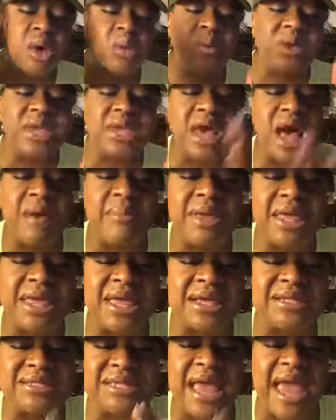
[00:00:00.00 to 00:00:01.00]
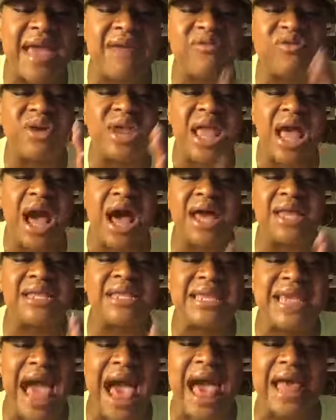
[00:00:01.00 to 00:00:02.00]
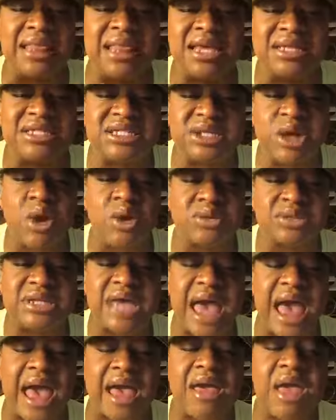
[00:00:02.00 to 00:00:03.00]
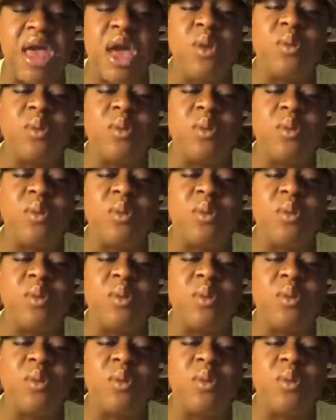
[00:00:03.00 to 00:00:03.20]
we come against every ungodly soul tie.